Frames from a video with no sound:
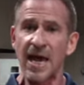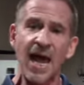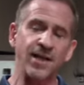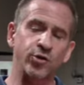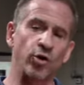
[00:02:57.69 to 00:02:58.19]

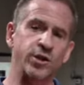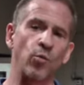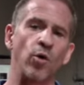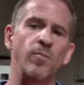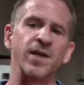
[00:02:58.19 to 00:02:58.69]
And it's also
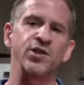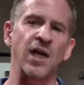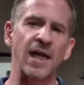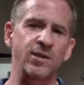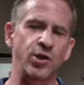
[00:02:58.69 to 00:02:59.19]
where I'm going to
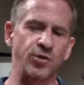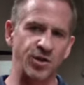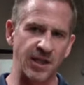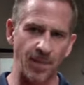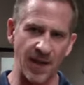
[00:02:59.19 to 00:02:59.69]
challenge you to
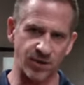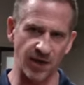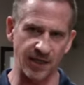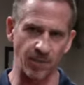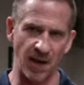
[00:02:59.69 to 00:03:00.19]
step
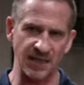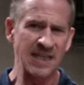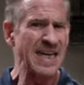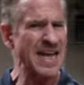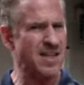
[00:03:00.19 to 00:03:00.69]
outside the box
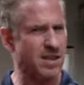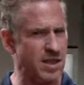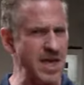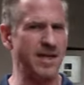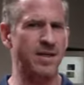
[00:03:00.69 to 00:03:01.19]
and to
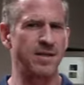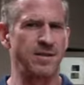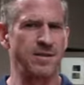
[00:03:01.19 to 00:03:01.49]
think